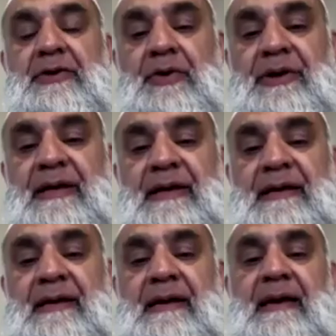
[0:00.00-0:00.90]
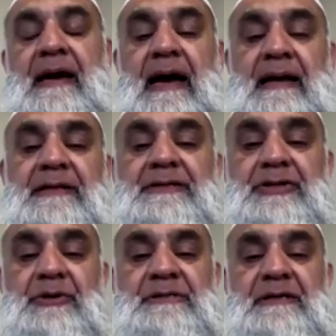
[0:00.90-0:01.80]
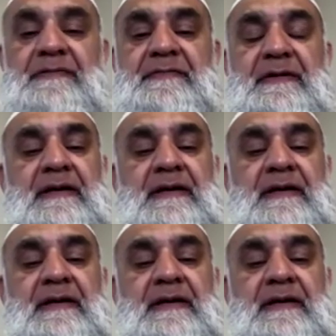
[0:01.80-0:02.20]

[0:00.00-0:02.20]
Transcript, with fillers: Ngoyi, Helen Joseph,